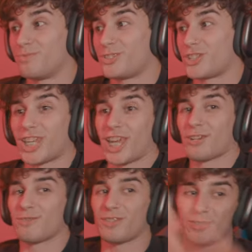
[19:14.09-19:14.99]
she
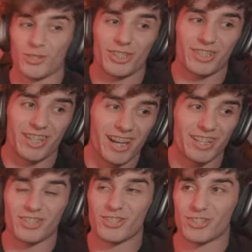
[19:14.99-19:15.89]
can't, if Cersei's
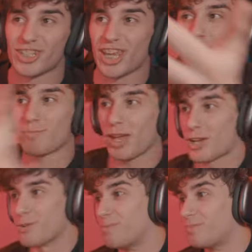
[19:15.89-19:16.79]
dead, she can't pay
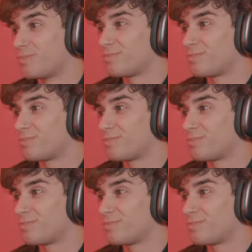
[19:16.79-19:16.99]
him